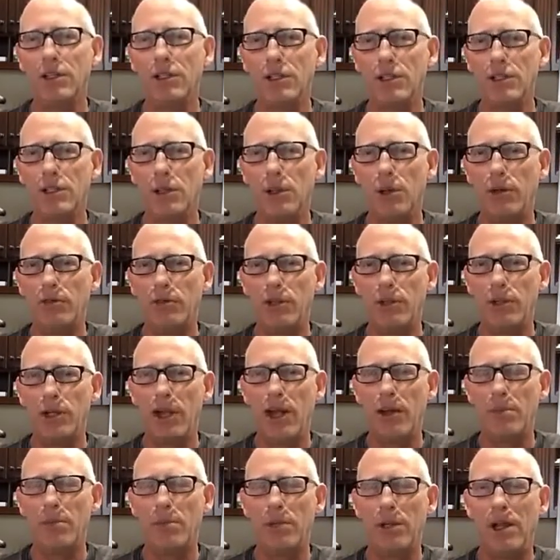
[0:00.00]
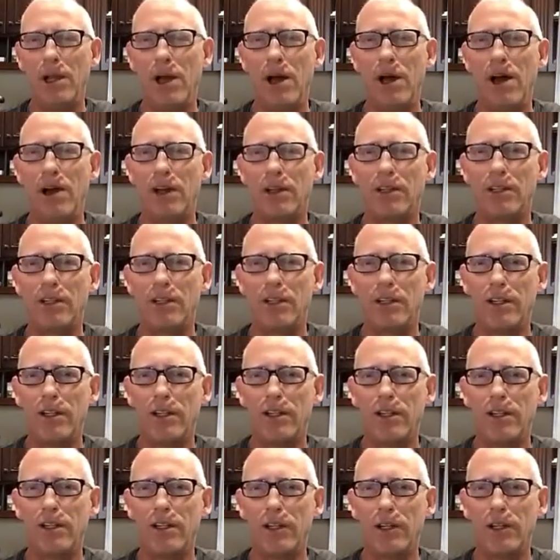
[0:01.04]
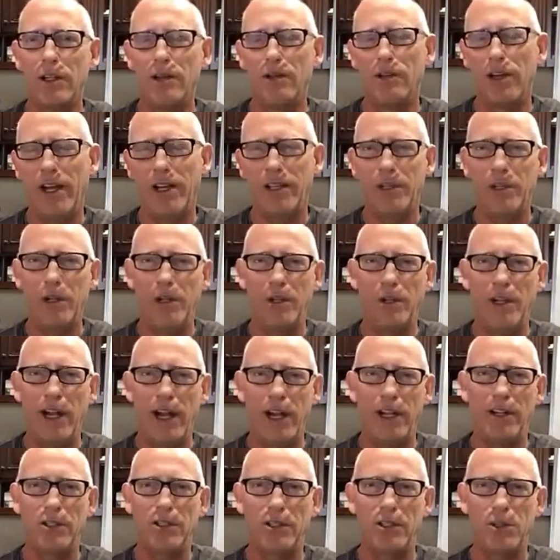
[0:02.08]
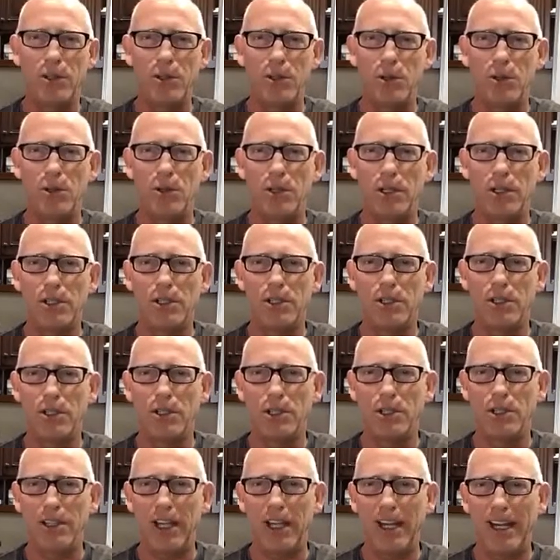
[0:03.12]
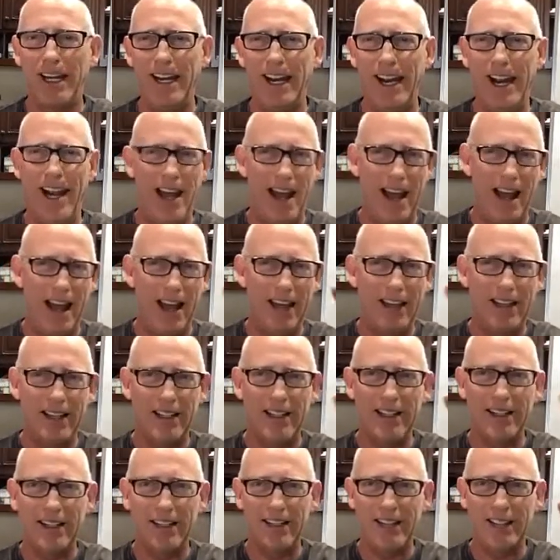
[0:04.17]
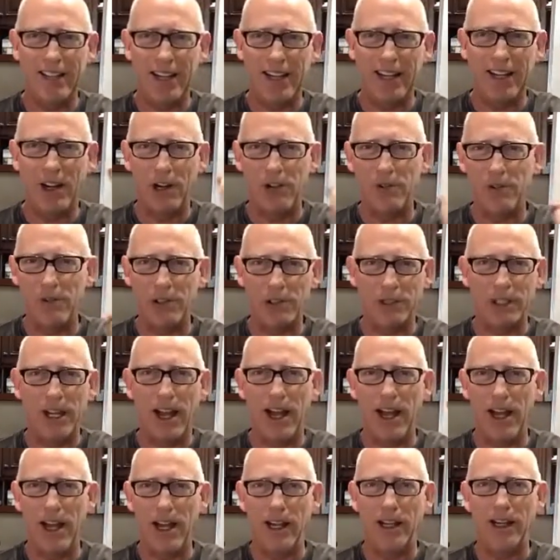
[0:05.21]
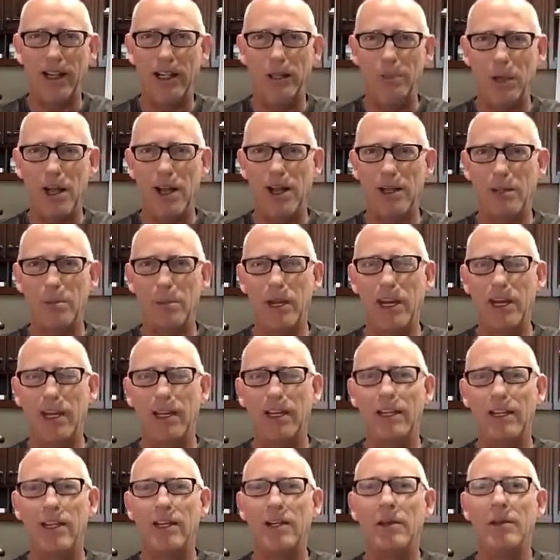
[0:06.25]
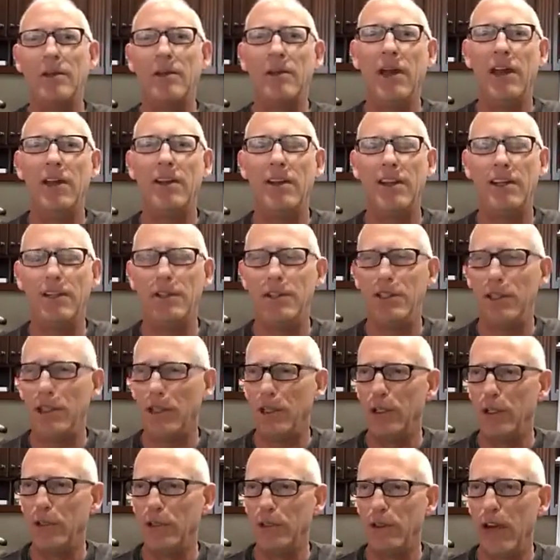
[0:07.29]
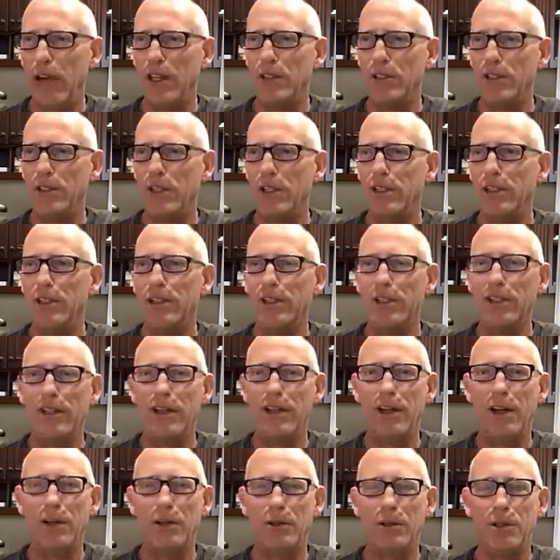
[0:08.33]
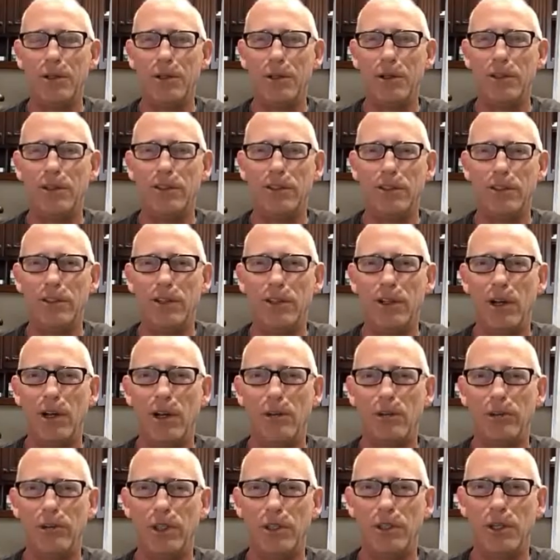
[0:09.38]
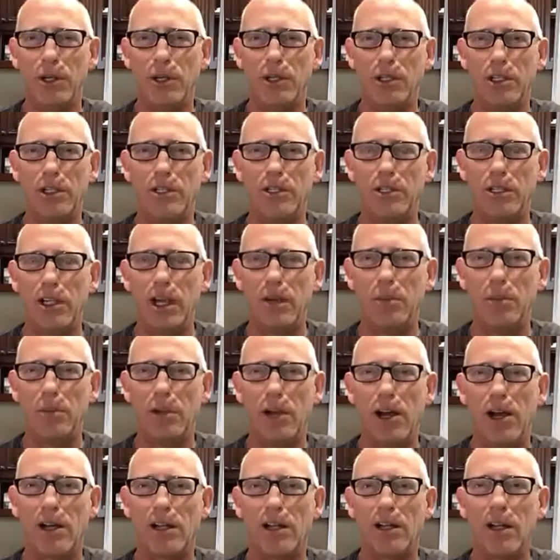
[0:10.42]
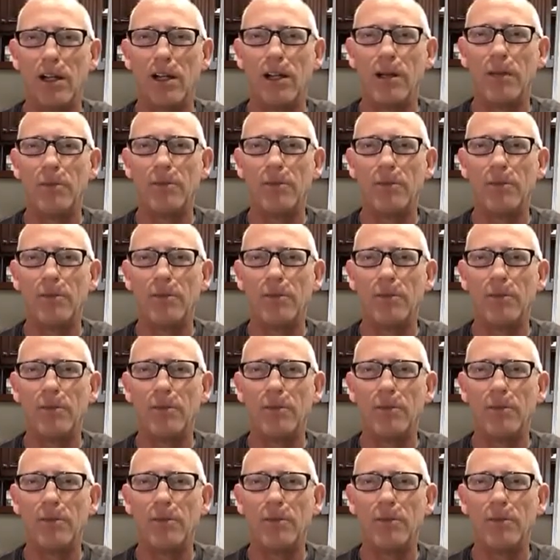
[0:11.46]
So if you get blocked, you've had a good day as a troll, because you could say, yeah, that Garfield guy, he blocked me. And then you tell your friends, and you all feel good because you got blocked.